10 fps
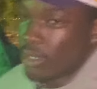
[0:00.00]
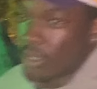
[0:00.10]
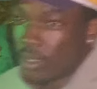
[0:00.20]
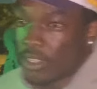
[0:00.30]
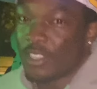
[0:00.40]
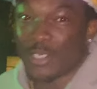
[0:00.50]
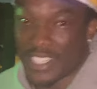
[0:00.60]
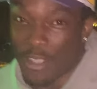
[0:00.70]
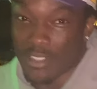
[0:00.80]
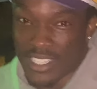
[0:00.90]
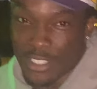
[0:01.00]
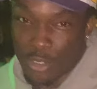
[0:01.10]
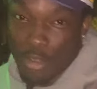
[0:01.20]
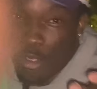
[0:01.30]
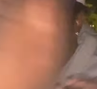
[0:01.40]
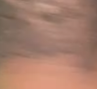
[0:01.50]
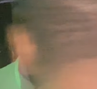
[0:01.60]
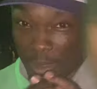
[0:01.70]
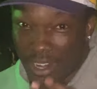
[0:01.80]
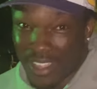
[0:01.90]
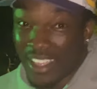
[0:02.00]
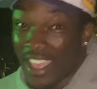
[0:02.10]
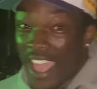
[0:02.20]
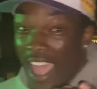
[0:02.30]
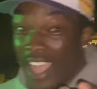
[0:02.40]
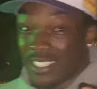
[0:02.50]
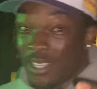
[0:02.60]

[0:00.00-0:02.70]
Tell them in the comments. What about what you, Ann? What? what? about you, Ann?